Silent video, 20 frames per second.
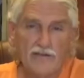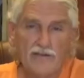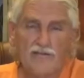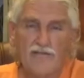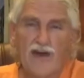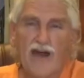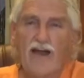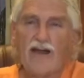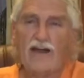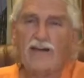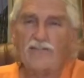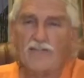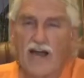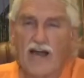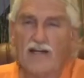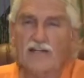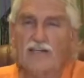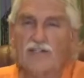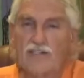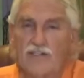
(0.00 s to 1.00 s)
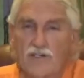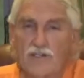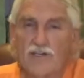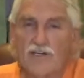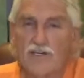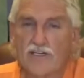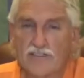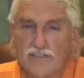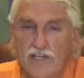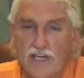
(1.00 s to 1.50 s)
the fact that you
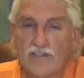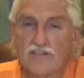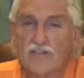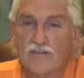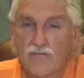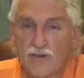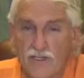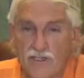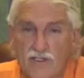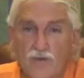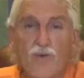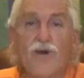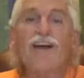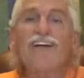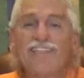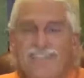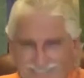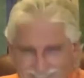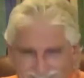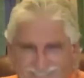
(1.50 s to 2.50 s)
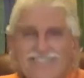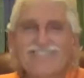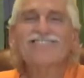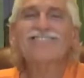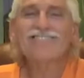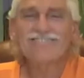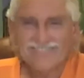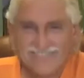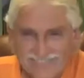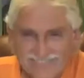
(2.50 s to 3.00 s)
can excessively sweat,
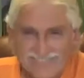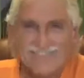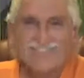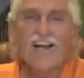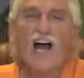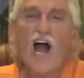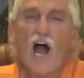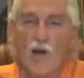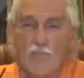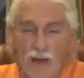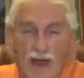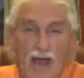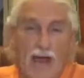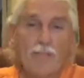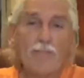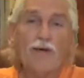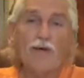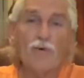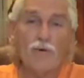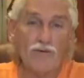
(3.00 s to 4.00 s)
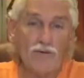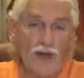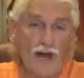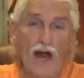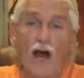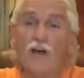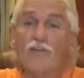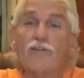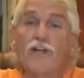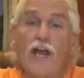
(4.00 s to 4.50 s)
I'm happy with that.
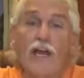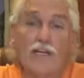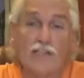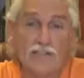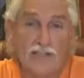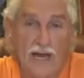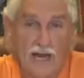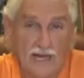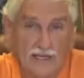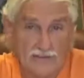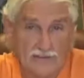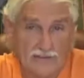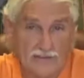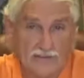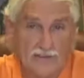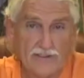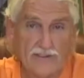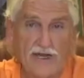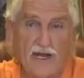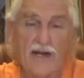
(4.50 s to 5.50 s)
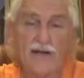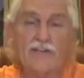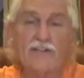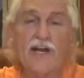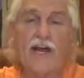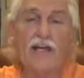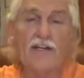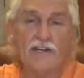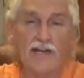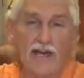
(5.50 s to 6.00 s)
I'll take that. I'll
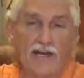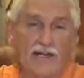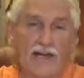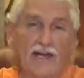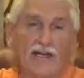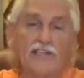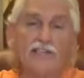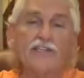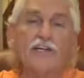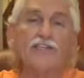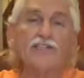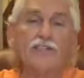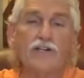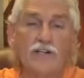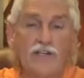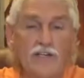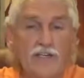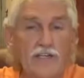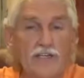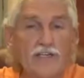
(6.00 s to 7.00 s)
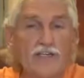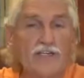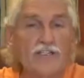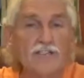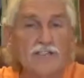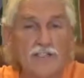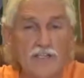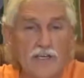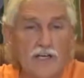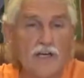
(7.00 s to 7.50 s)
take that. Now let's get your
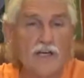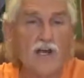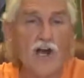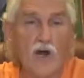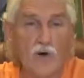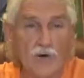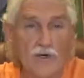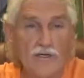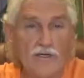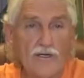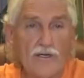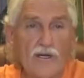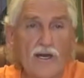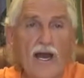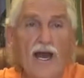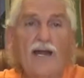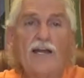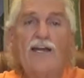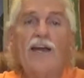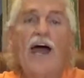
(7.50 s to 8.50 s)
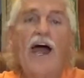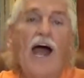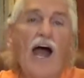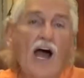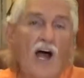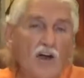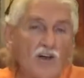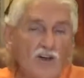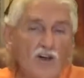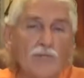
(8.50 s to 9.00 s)
kidneys going. And
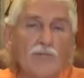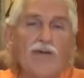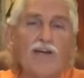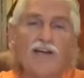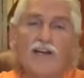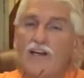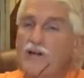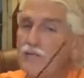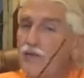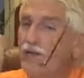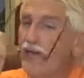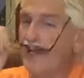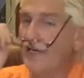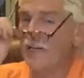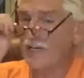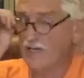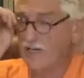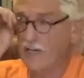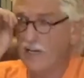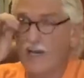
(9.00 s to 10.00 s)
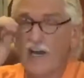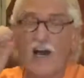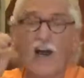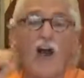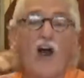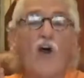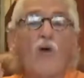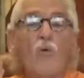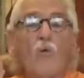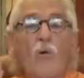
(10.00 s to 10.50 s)
now you'll be eliminating
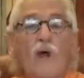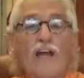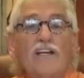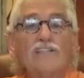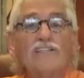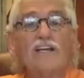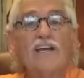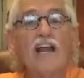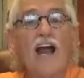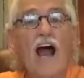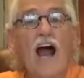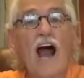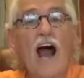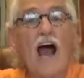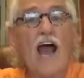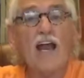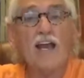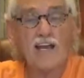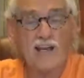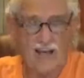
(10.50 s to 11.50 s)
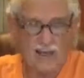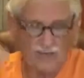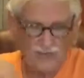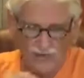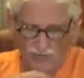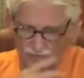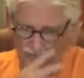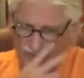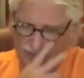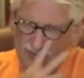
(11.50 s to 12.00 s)
waste at a high
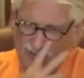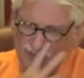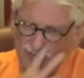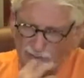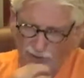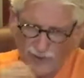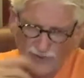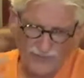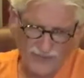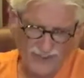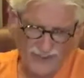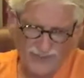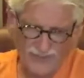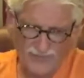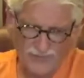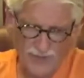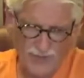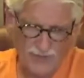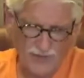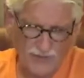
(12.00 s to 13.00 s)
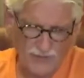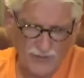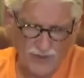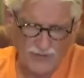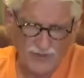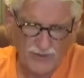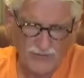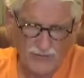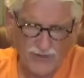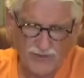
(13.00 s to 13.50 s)
level. This is perfect. Perfect,
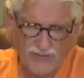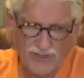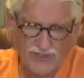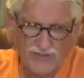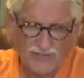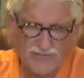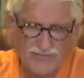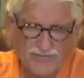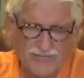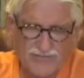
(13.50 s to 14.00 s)
perfect, perfect.